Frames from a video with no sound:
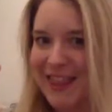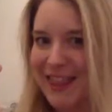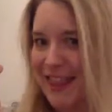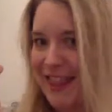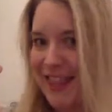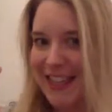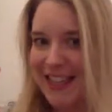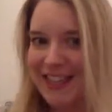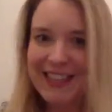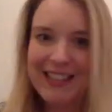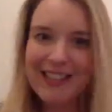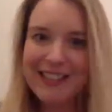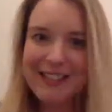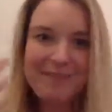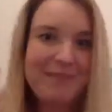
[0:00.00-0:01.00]

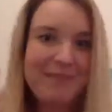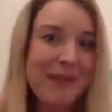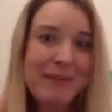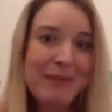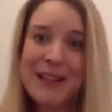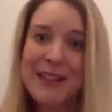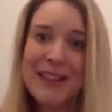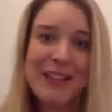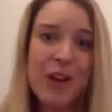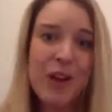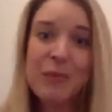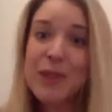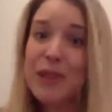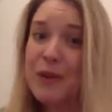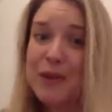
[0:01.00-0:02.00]
the people in the
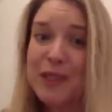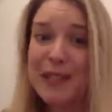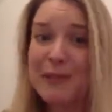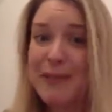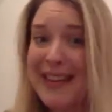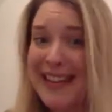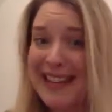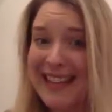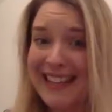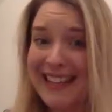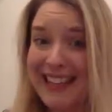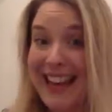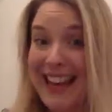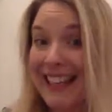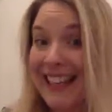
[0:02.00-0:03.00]
shops don't speak
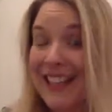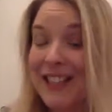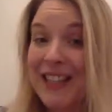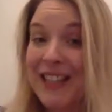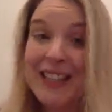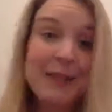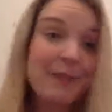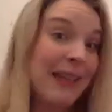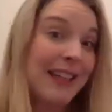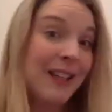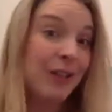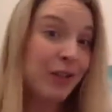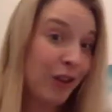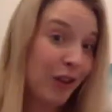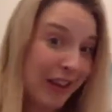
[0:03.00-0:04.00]
English, they
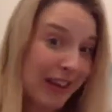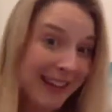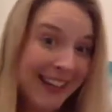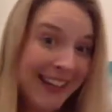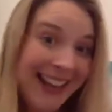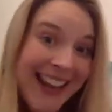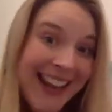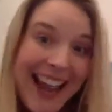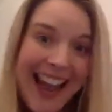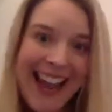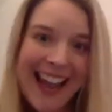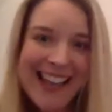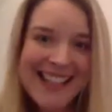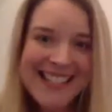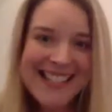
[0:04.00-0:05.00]
speak Doric,
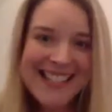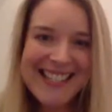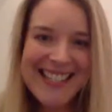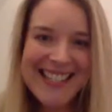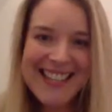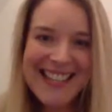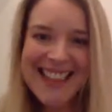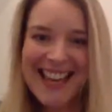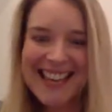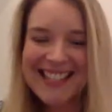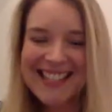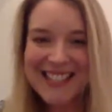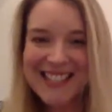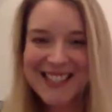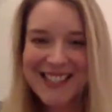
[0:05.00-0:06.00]
and
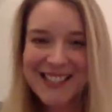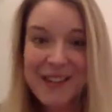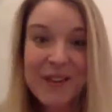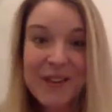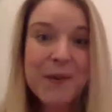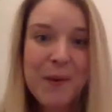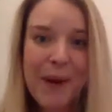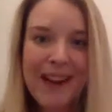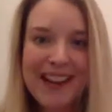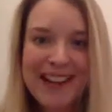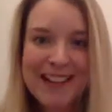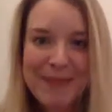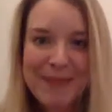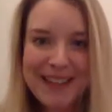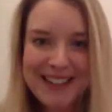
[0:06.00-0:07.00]
that's quite
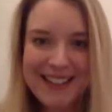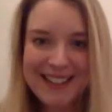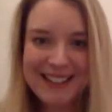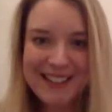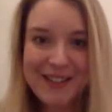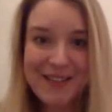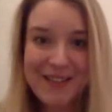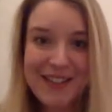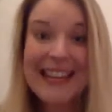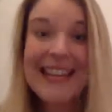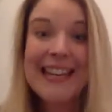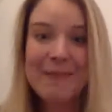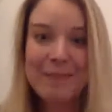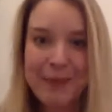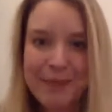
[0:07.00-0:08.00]
a big
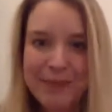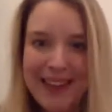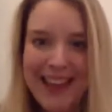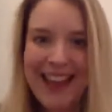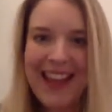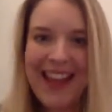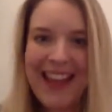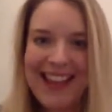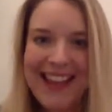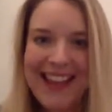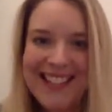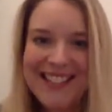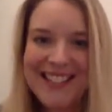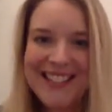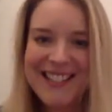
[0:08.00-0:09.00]
leap.
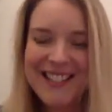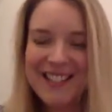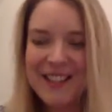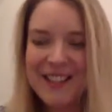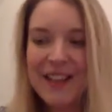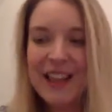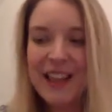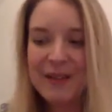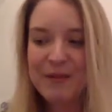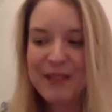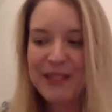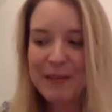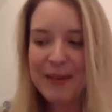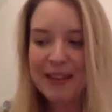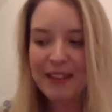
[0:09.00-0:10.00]
So that
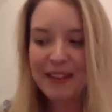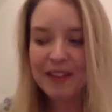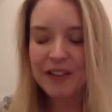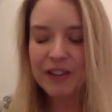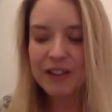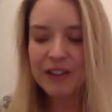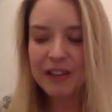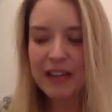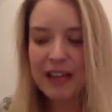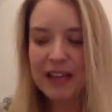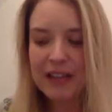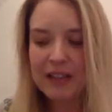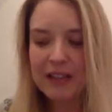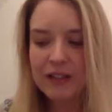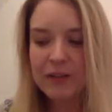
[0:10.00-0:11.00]
was a big culture shock.
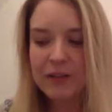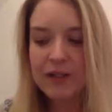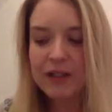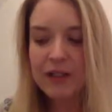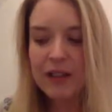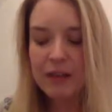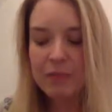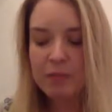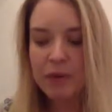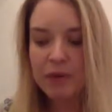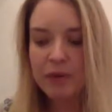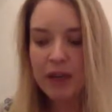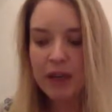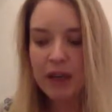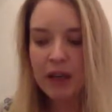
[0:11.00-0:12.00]
And also then
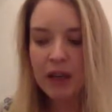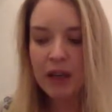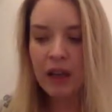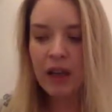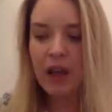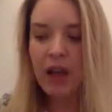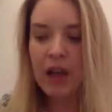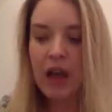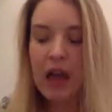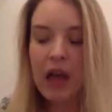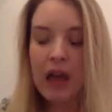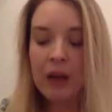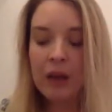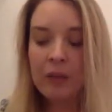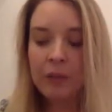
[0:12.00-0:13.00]
moving
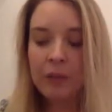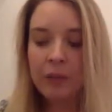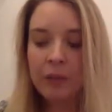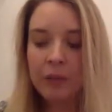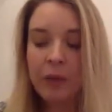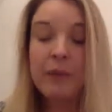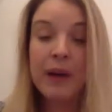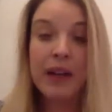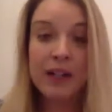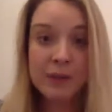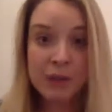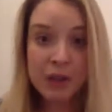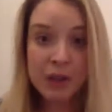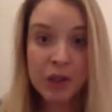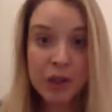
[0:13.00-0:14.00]
with my
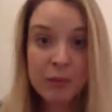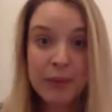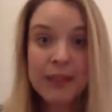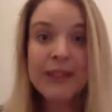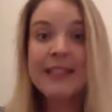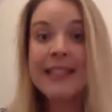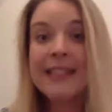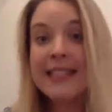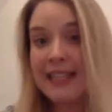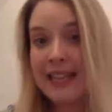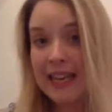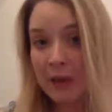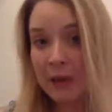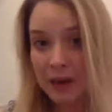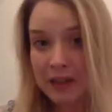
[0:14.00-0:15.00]
husband's job, because
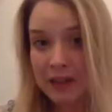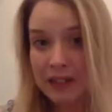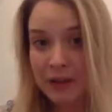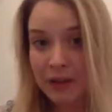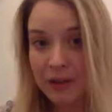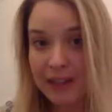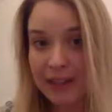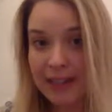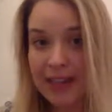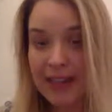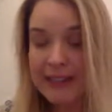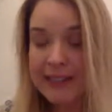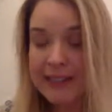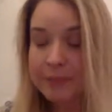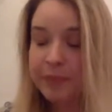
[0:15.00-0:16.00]
he works in oil and
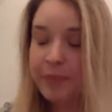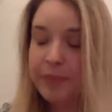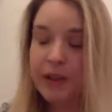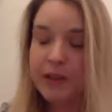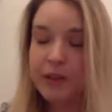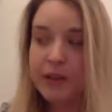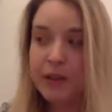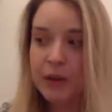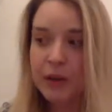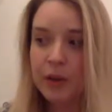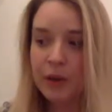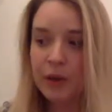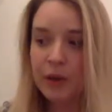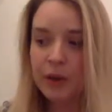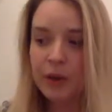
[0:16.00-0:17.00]
gas.
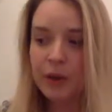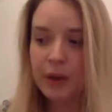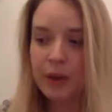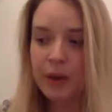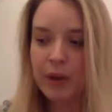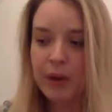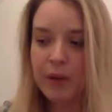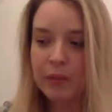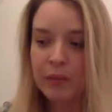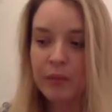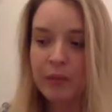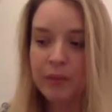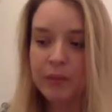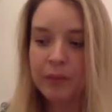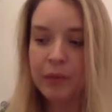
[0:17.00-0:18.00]
So
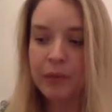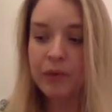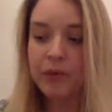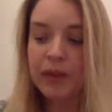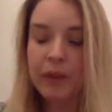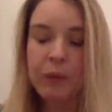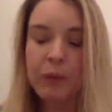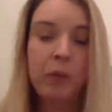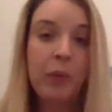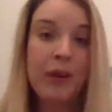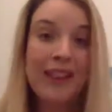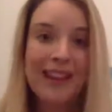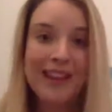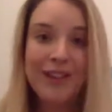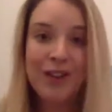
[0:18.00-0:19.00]
moving
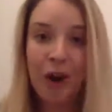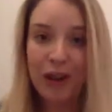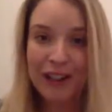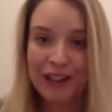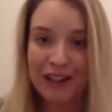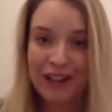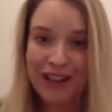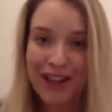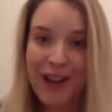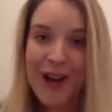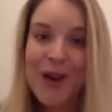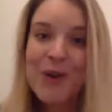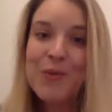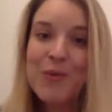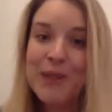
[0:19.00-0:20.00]
with a toddler
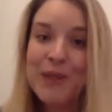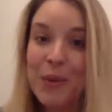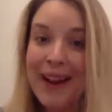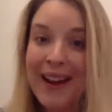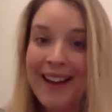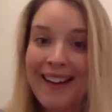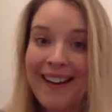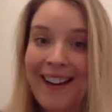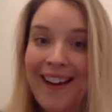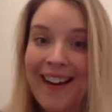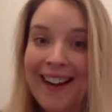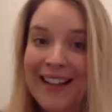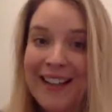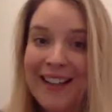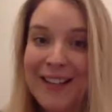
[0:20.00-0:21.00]
was where
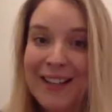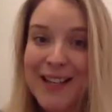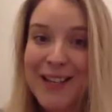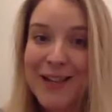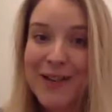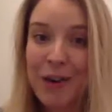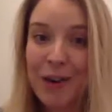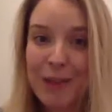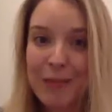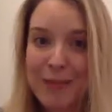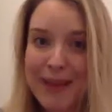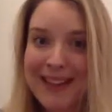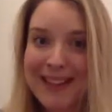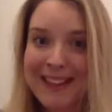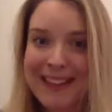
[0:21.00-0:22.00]
I got the
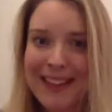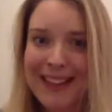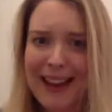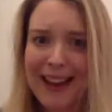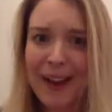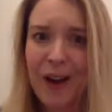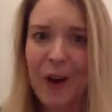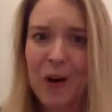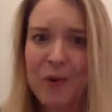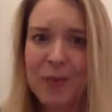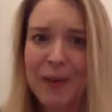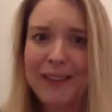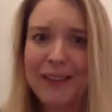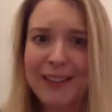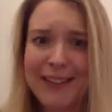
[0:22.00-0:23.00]
big, like, oh
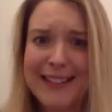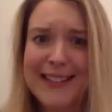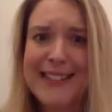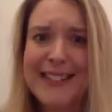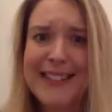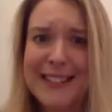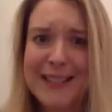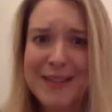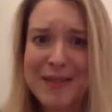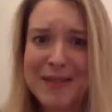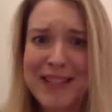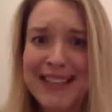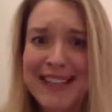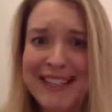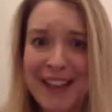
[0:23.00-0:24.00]
my goodness, this is
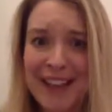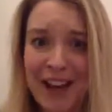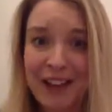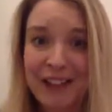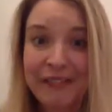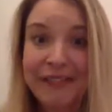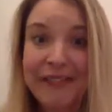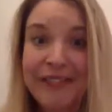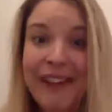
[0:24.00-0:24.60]
really tough,